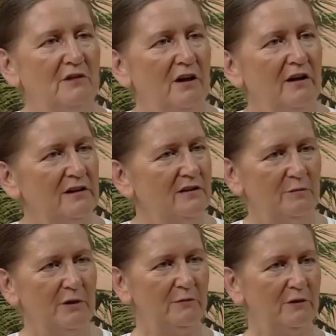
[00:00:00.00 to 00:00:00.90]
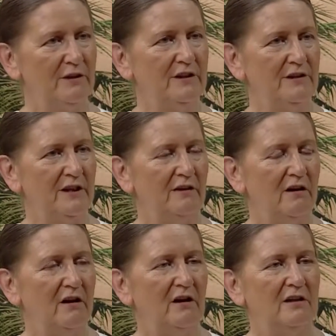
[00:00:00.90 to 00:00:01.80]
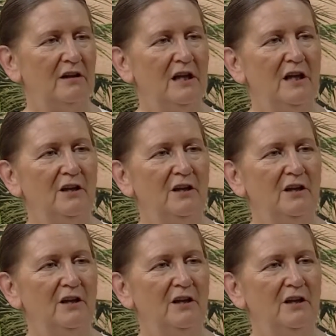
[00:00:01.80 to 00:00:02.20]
kinds of people that there are.